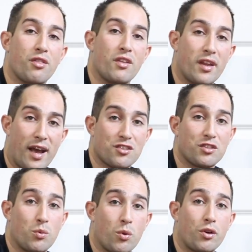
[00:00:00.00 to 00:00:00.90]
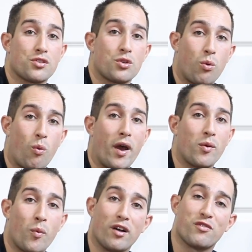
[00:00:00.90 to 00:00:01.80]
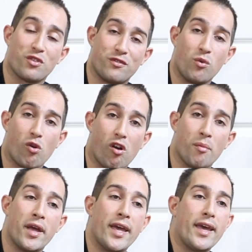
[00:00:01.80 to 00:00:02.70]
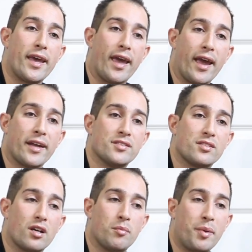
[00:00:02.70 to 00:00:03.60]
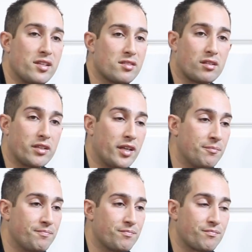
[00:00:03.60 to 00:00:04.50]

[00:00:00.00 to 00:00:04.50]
it actually works quite well for the forearm. And basically,